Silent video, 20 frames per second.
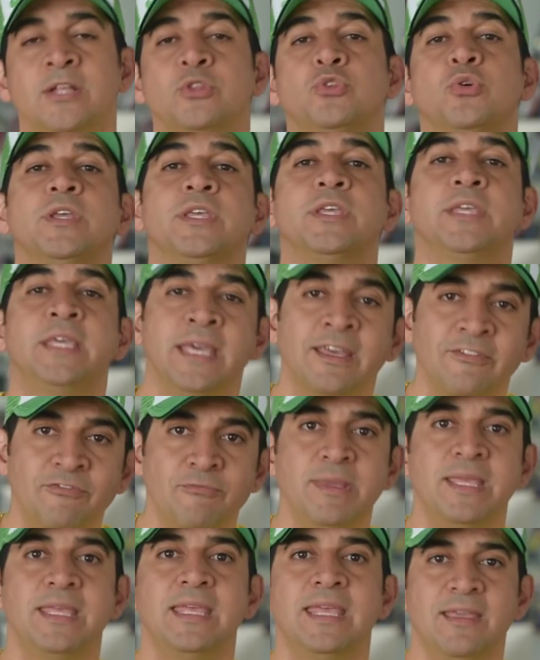to give
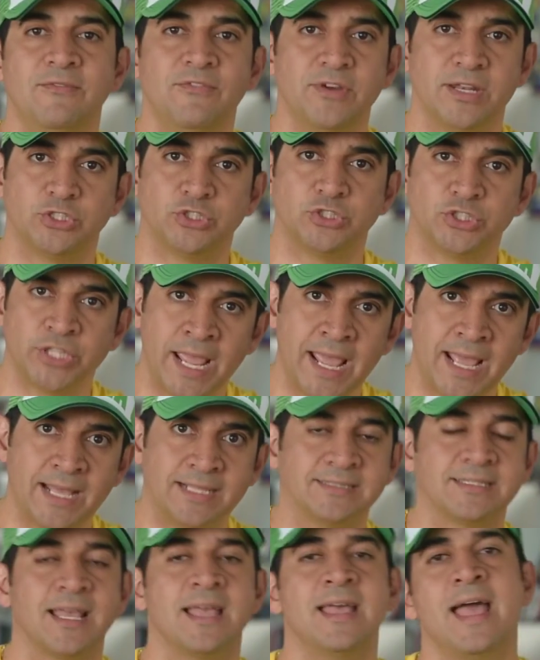me even a
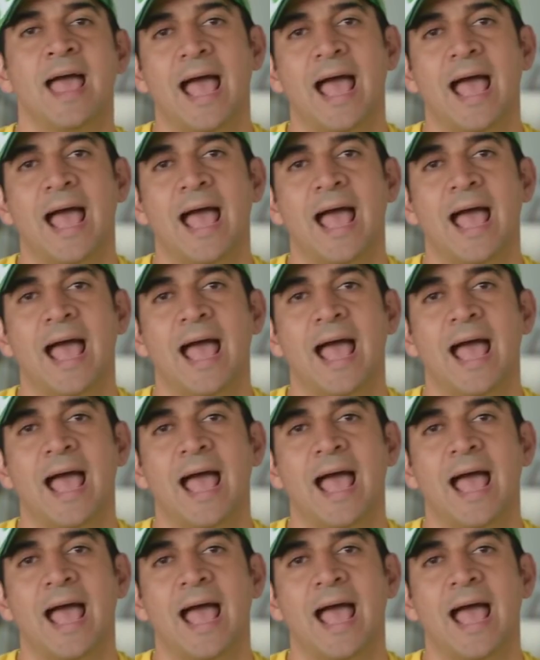chance